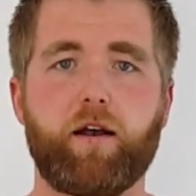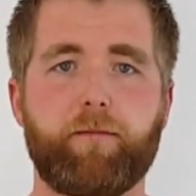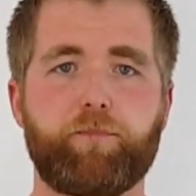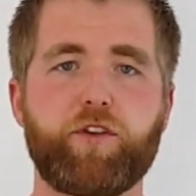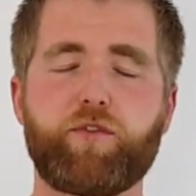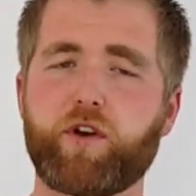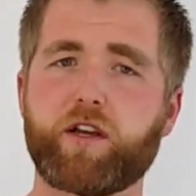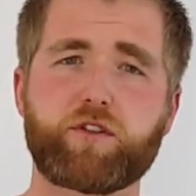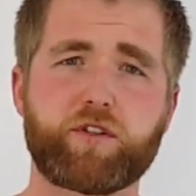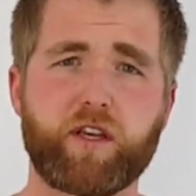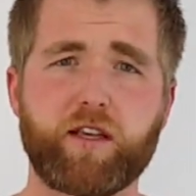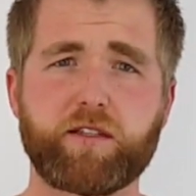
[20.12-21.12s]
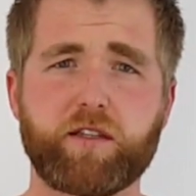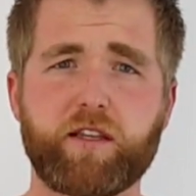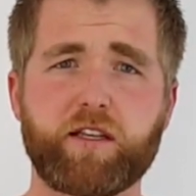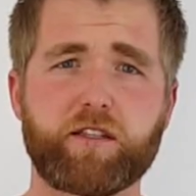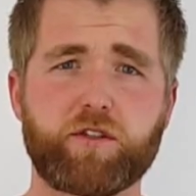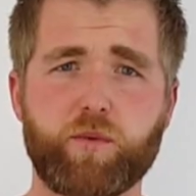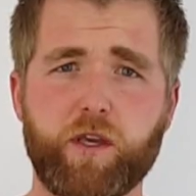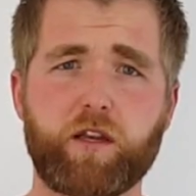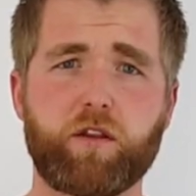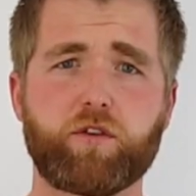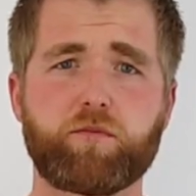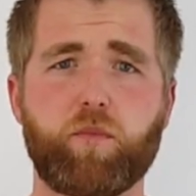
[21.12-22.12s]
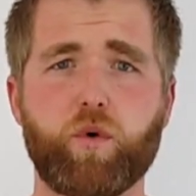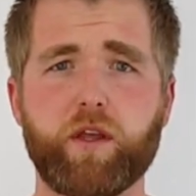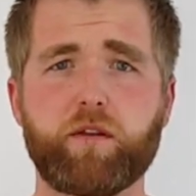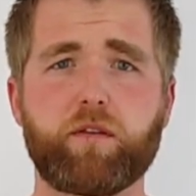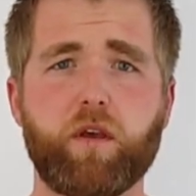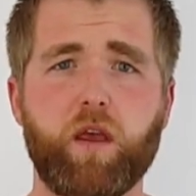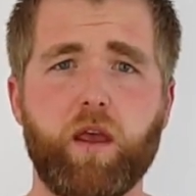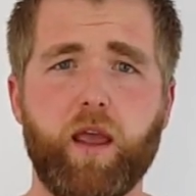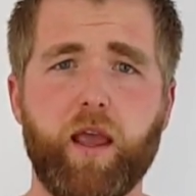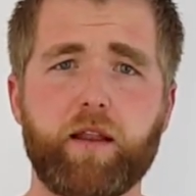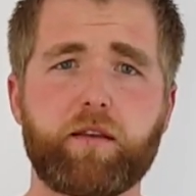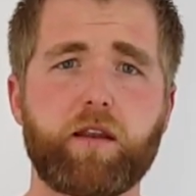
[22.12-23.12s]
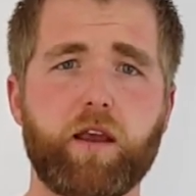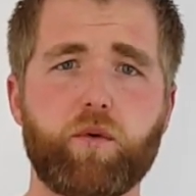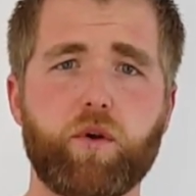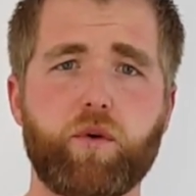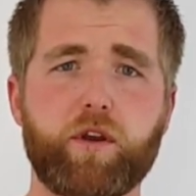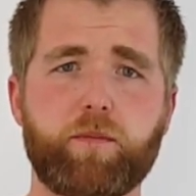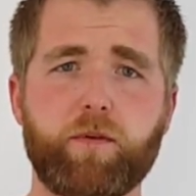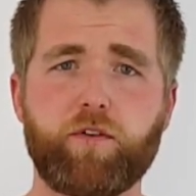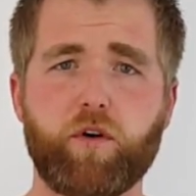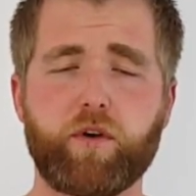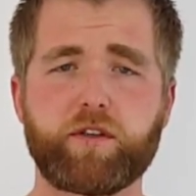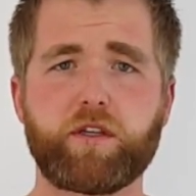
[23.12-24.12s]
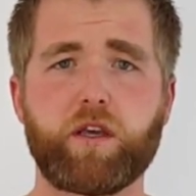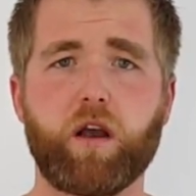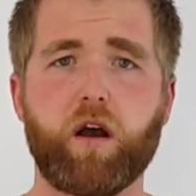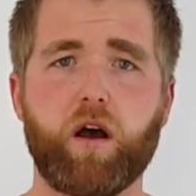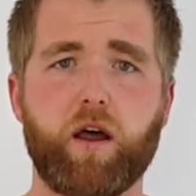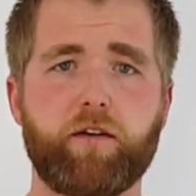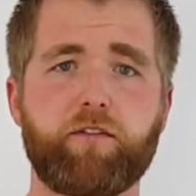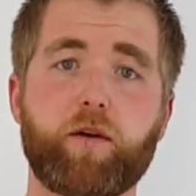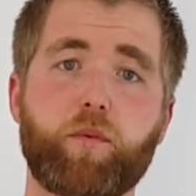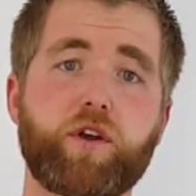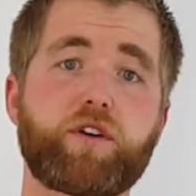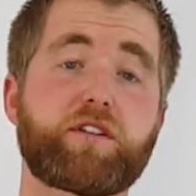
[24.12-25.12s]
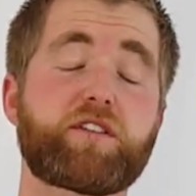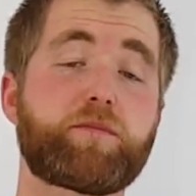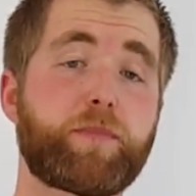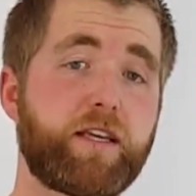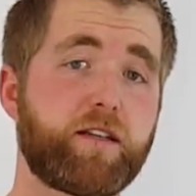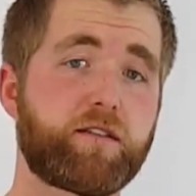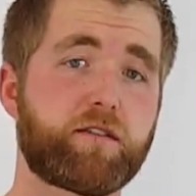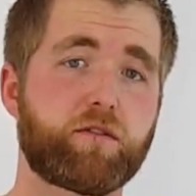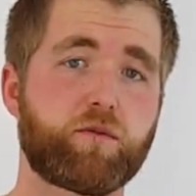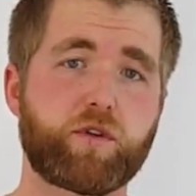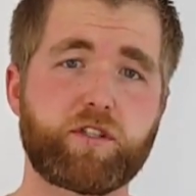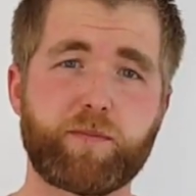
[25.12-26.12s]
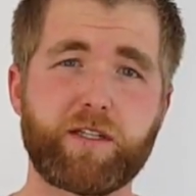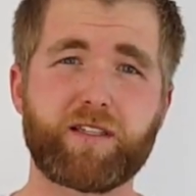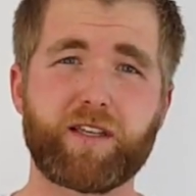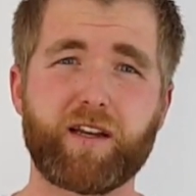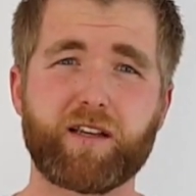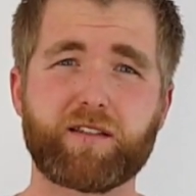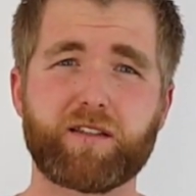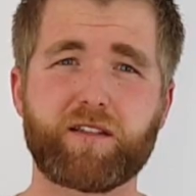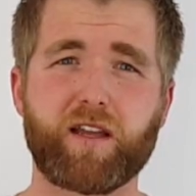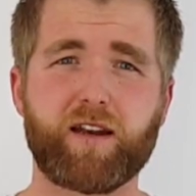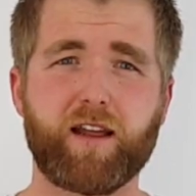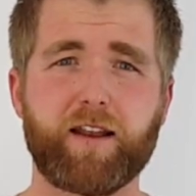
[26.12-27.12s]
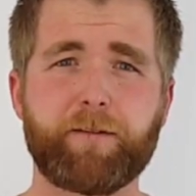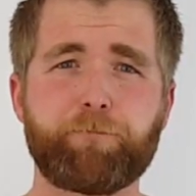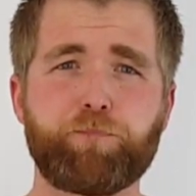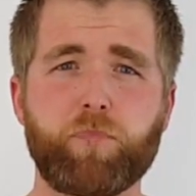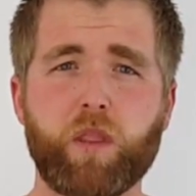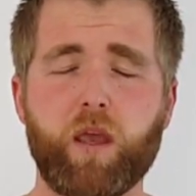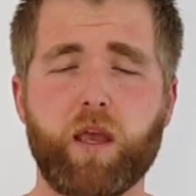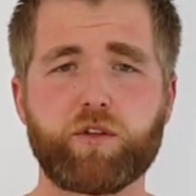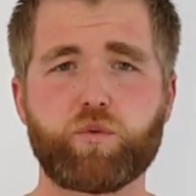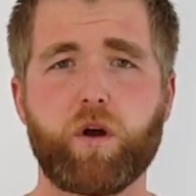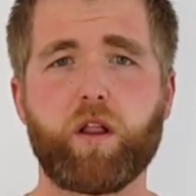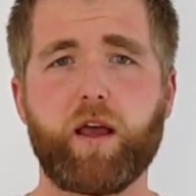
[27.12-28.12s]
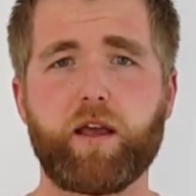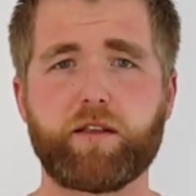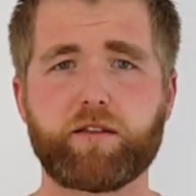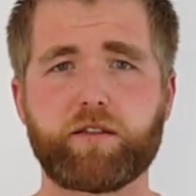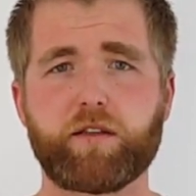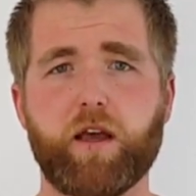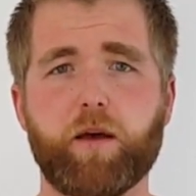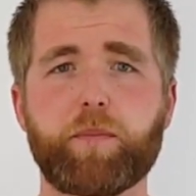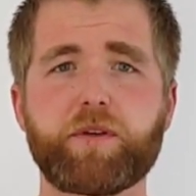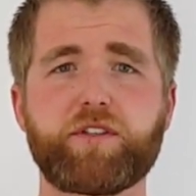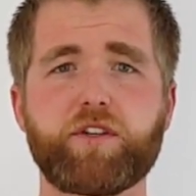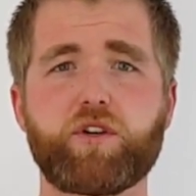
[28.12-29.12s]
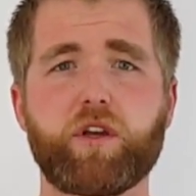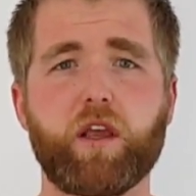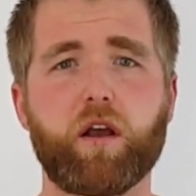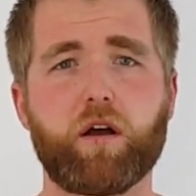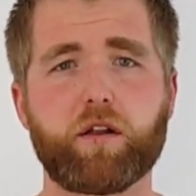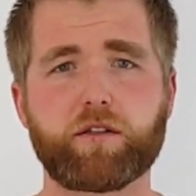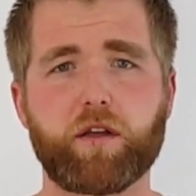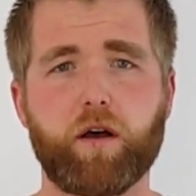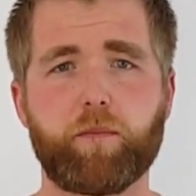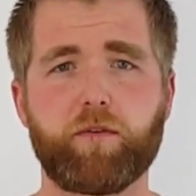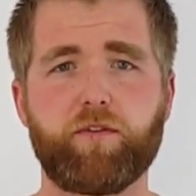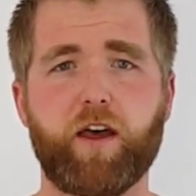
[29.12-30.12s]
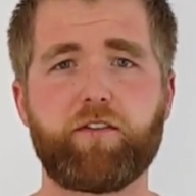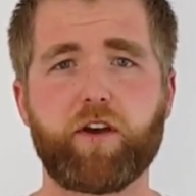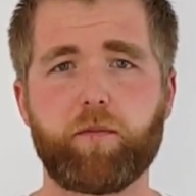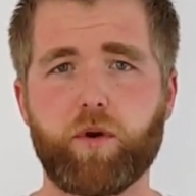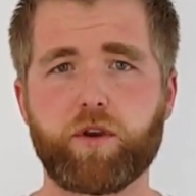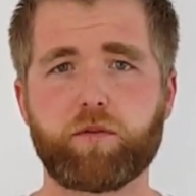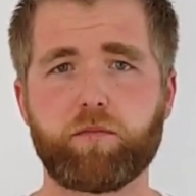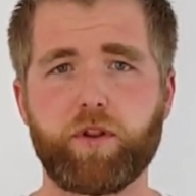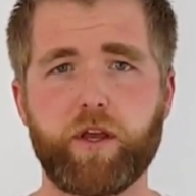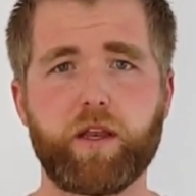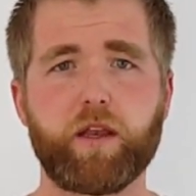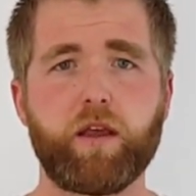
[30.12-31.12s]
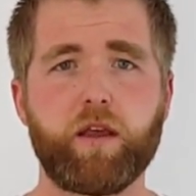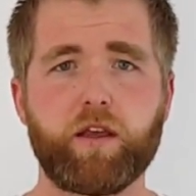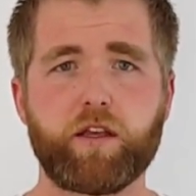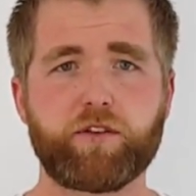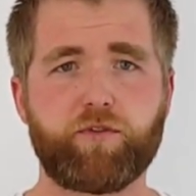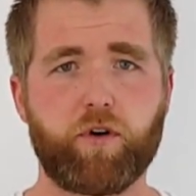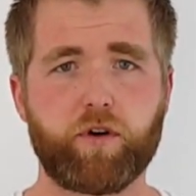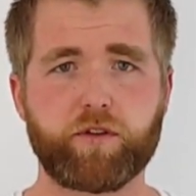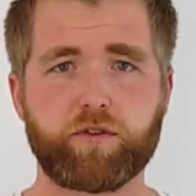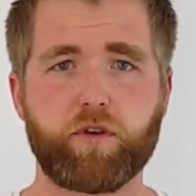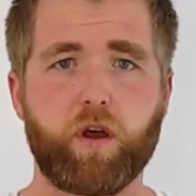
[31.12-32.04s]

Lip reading: different exercises and things as we get to those points. And today we're going to be focusing on vibration speeds, what speed settings to set it at, as well as positioning on top of that vibration plate as far as